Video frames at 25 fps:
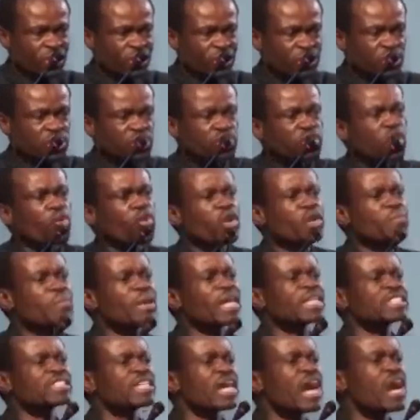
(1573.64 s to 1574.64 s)
So we
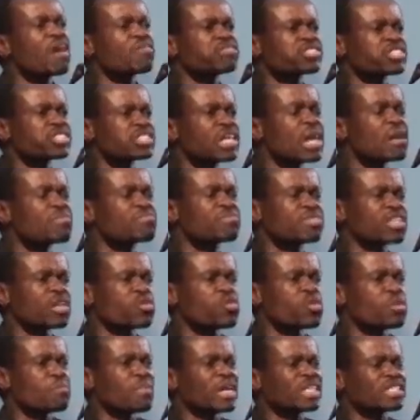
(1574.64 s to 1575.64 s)
must have
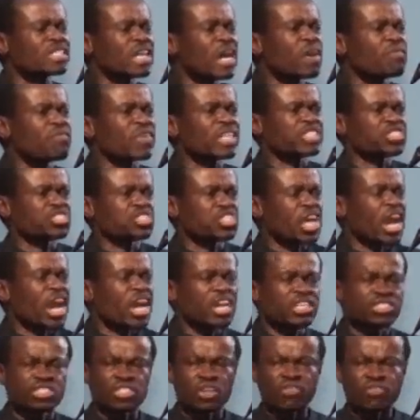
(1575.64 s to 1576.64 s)
something, we must have a
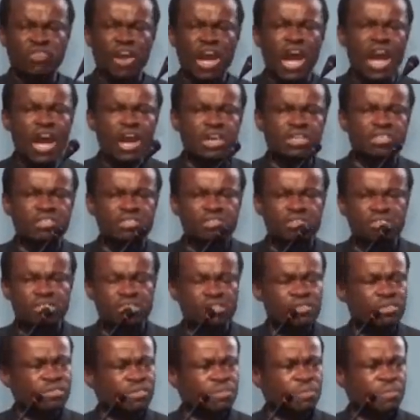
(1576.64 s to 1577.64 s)
change of heart.
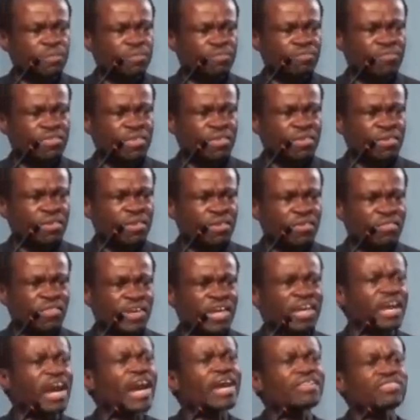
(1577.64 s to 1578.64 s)

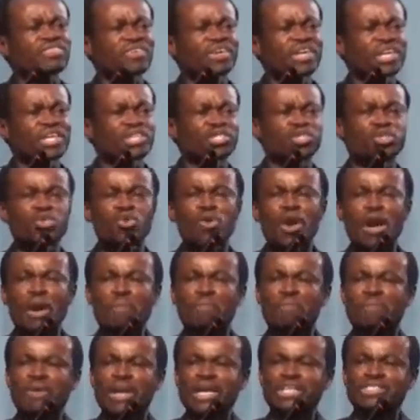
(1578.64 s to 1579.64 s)
The Catholics who
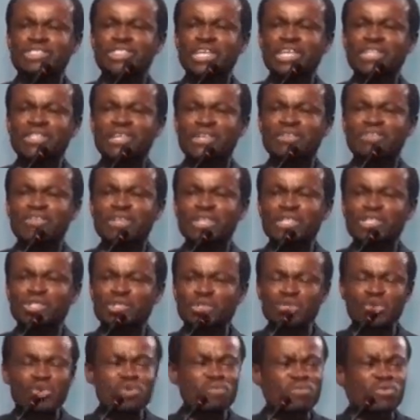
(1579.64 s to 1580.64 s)
are present in
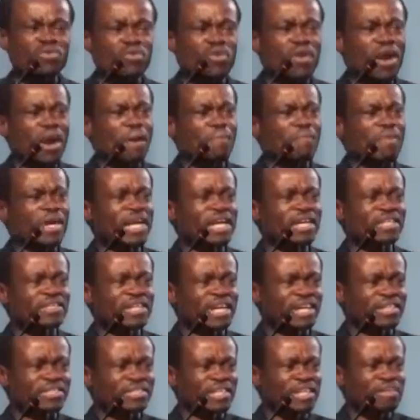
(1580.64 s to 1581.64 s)
this room, who are
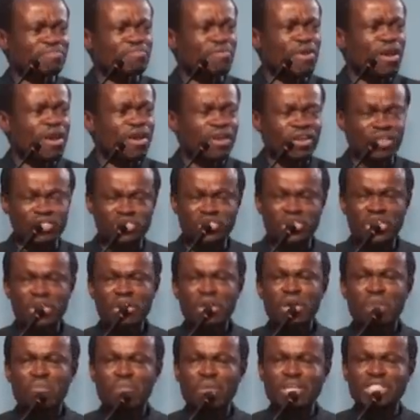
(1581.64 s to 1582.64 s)
Benedictine
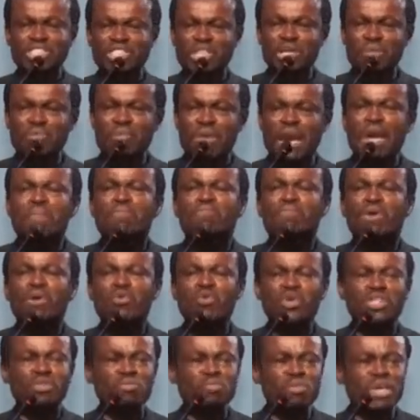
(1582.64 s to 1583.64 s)
monks, must
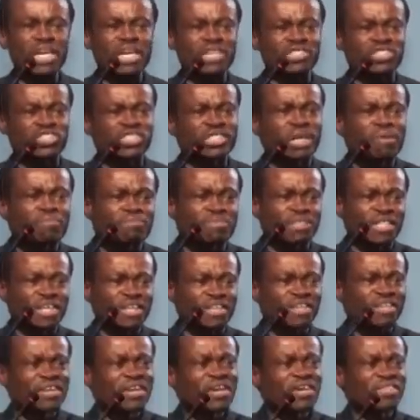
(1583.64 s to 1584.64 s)
remember with me
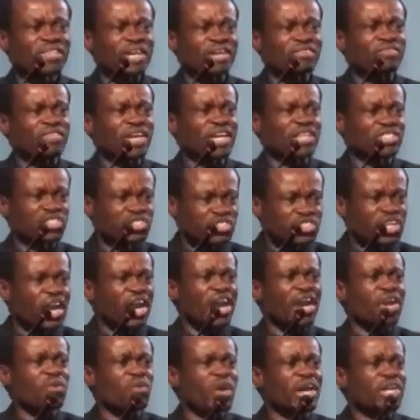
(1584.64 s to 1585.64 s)
something that they
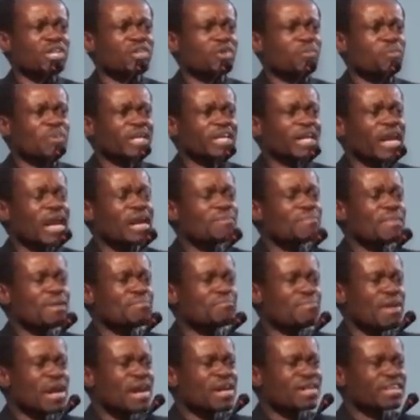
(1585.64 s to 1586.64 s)
say when you become a
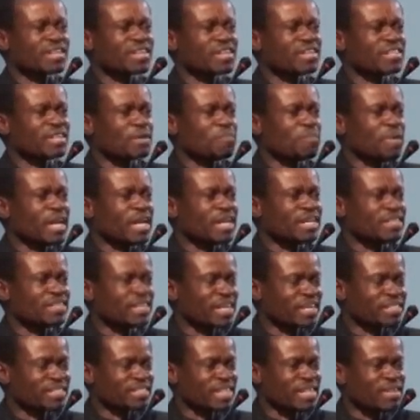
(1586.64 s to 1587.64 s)
monk in the
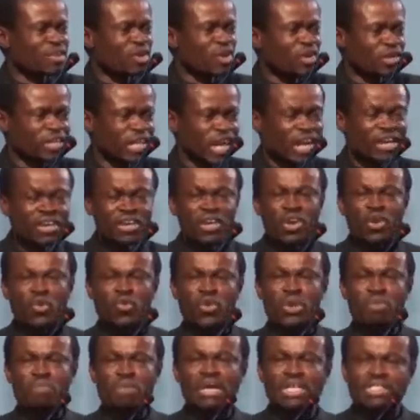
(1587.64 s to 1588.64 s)
Benedictine order.
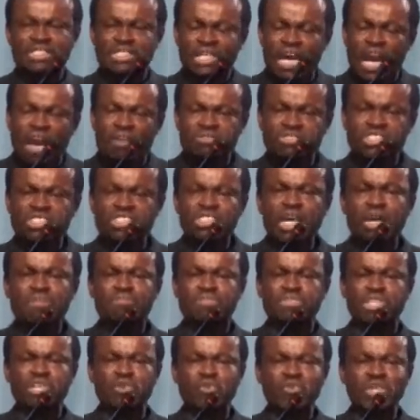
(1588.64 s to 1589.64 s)
We must have
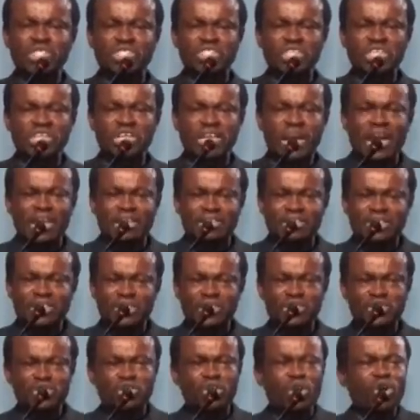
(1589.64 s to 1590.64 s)
something which in
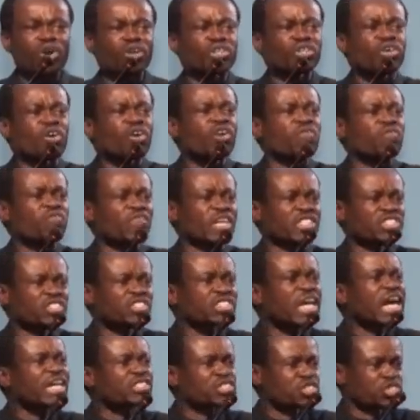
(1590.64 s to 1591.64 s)
Latin is called
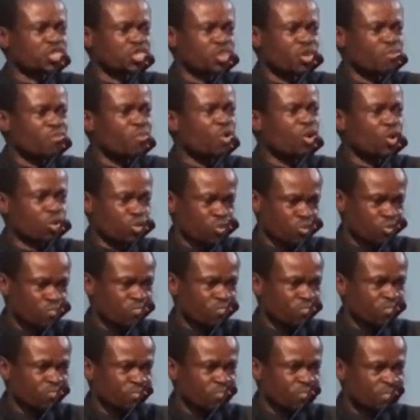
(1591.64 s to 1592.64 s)
conversatio
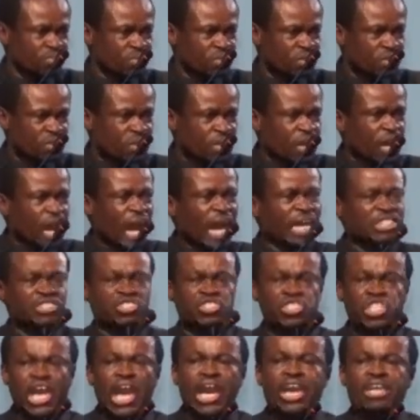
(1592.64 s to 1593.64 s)
morum, a
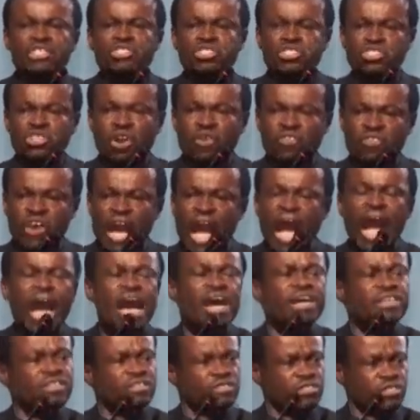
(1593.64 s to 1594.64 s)
change of
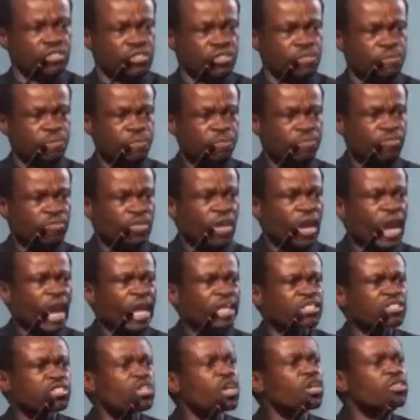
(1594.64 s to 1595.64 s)
heart,
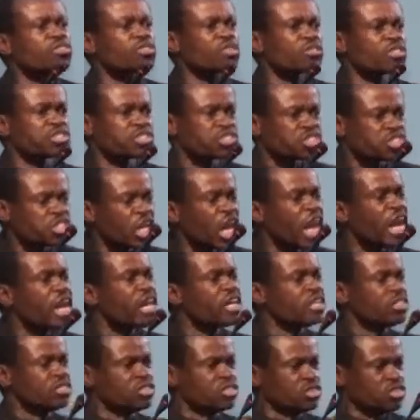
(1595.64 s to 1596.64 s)
a total
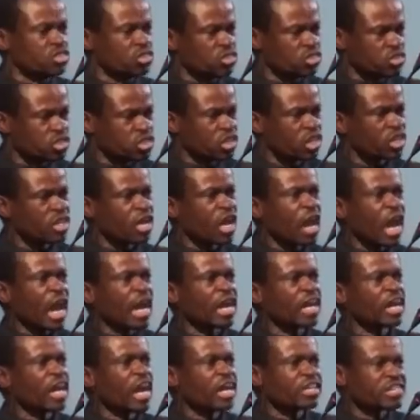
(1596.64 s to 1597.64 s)
change,
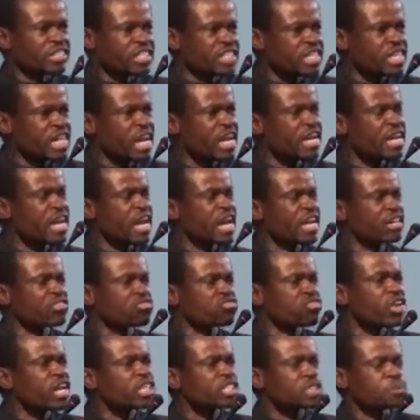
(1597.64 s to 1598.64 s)
a DNA
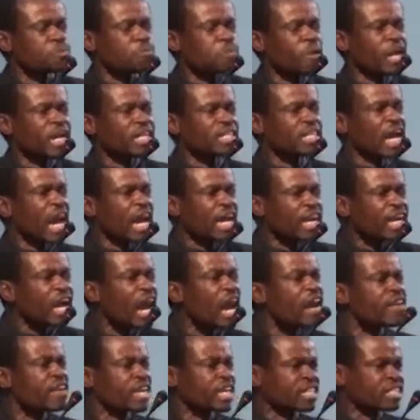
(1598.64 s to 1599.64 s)
transplant, a
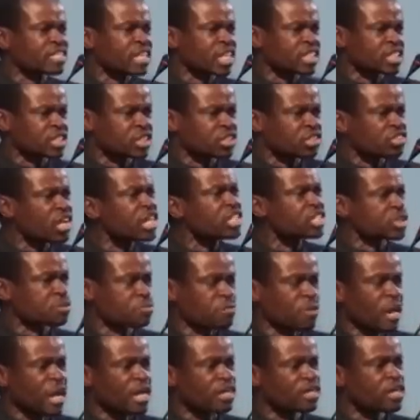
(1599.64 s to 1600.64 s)
character
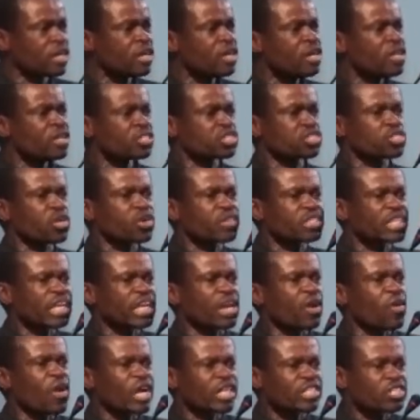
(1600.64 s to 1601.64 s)
transplant, so that
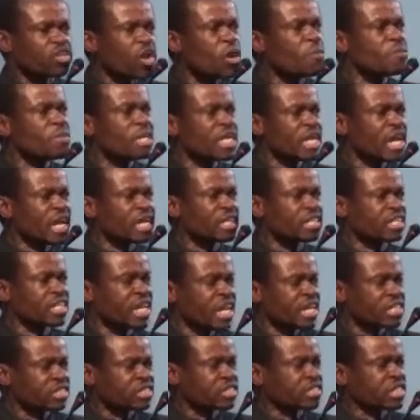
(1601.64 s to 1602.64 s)
our
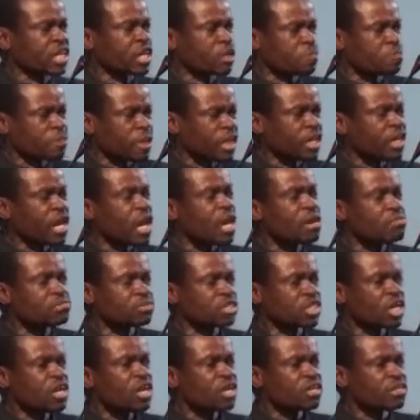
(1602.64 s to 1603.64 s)
dominant instinct
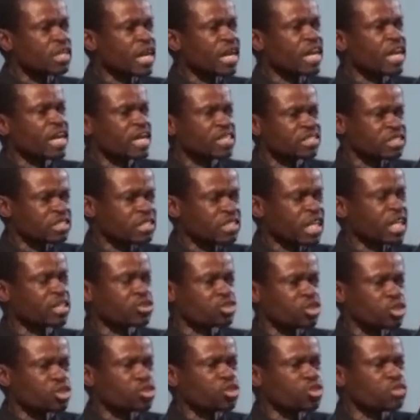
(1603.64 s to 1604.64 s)
becomes the
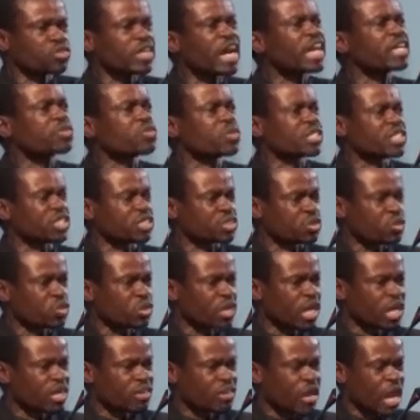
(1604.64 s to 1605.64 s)
instinct to do that which is
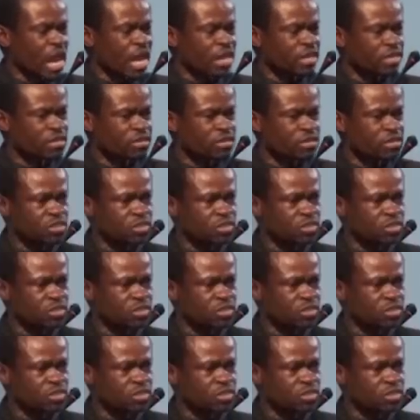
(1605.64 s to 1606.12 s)
good and right.